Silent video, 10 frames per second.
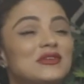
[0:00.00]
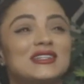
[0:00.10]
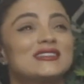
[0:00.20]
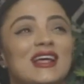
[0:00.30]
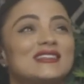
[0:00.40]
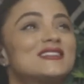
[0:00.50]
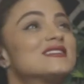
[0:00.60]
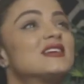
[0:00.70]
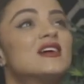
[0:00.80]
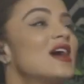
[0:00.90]
or that's
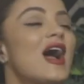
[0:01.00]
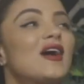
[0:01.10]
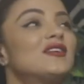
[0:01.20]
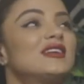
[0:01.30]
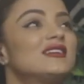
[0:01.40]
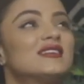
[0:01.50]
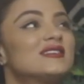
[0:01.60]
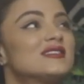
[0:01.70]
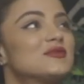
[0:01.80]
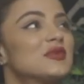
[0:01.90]
just how he
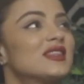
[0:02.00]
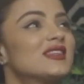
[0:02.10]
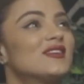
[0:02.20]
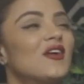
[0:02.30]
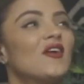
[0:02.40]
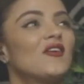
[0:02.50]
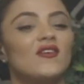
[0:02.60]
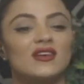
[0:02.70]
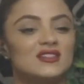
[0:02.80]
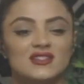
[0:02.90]
is with,
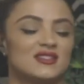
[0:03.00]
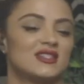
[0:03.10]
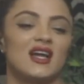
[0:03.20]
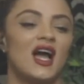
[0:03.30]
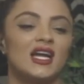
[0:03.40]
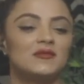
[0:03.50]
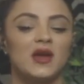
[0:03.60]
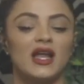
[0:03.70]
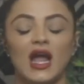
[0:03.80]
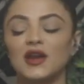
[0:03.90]
he's just a kind
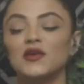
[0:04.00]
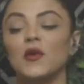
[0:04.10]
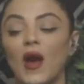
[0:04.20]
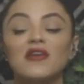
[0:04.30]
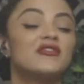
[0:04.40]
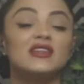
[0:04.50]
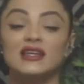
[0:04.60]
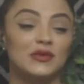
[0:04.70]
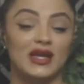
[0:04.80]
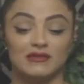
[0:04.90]
man. I don't know. I feel
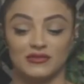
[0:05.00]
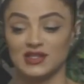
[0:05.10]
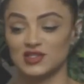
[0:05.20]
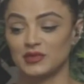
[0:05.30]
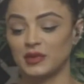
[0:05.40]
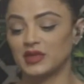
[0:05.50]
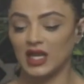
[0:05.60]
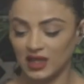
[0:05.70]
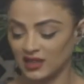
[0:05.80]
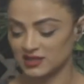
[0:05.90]
like we have a friendship. I mean,
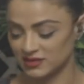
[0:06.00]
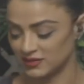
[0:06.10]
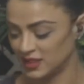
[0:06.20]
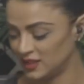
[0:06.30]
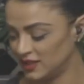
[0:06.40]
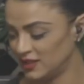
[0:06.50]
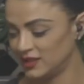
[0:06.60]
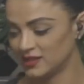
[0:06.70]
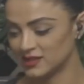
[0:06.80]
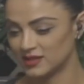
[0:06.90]
I asked him
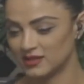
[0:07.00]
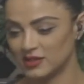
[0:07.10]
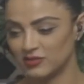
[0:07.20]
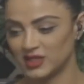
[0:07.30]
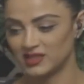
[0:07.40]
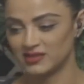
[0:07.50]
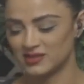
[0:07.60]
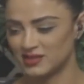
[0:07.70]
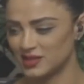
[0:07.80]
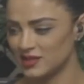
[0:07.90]
to give me his
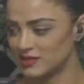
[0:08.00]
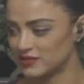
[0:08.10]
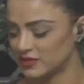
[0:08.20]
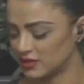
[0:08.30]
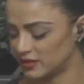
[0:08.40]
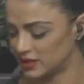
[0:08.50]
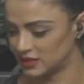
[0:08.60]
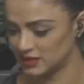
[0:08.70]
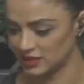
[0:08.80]
jizz, for Christ's